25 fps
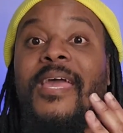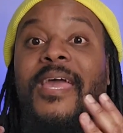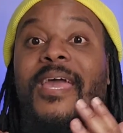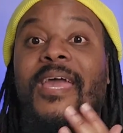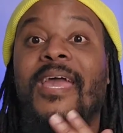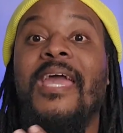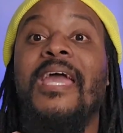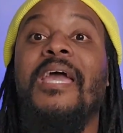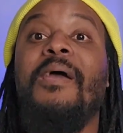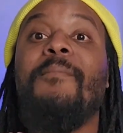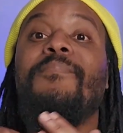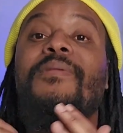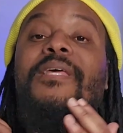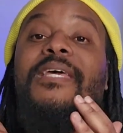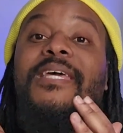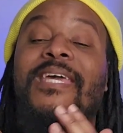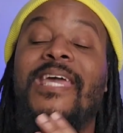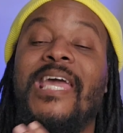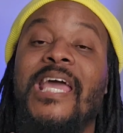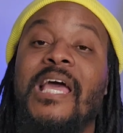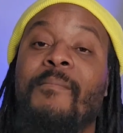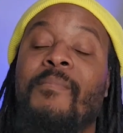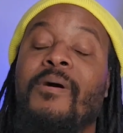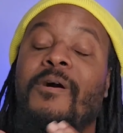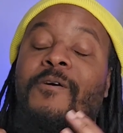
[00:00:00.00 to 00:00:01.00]
AMD
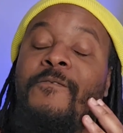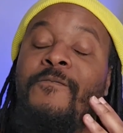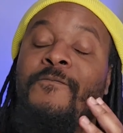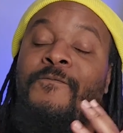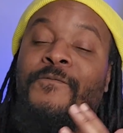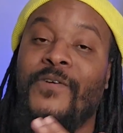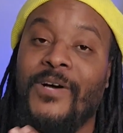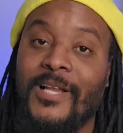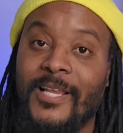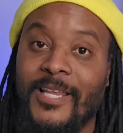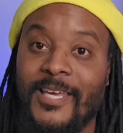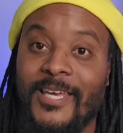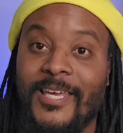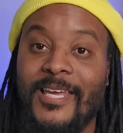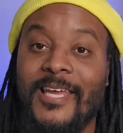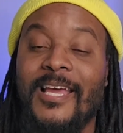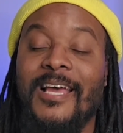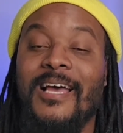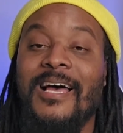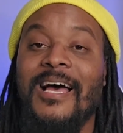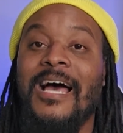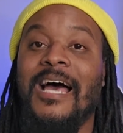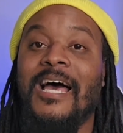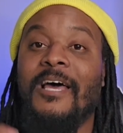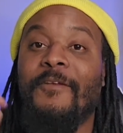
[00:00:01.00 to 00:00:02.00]
came out fully
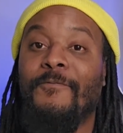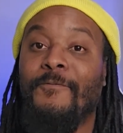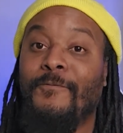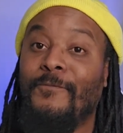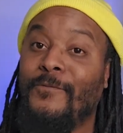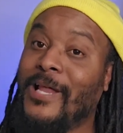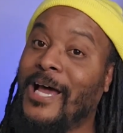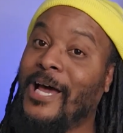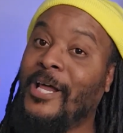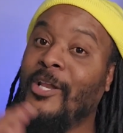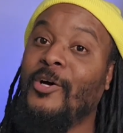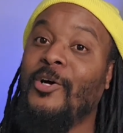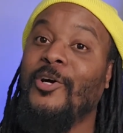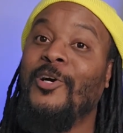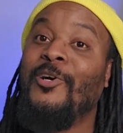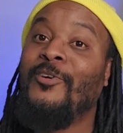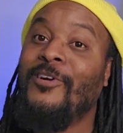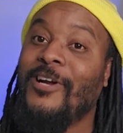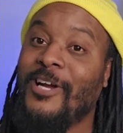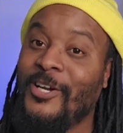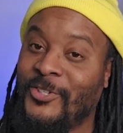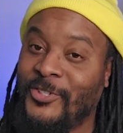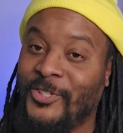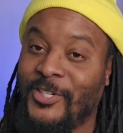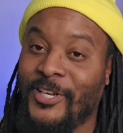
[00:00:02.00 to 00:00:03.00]
and flat out
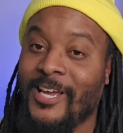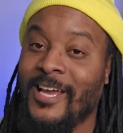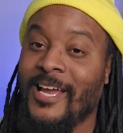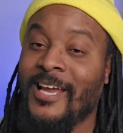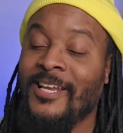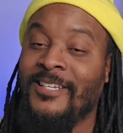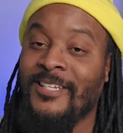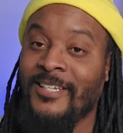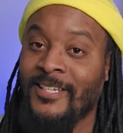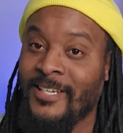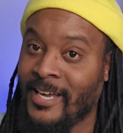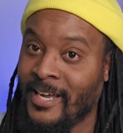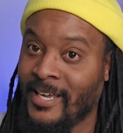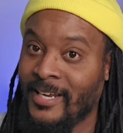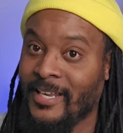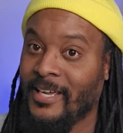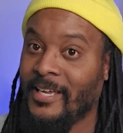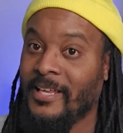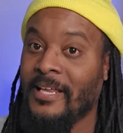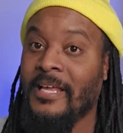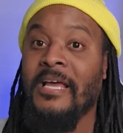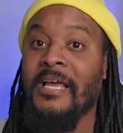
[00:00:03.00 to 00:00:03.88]
crushed it and denied it.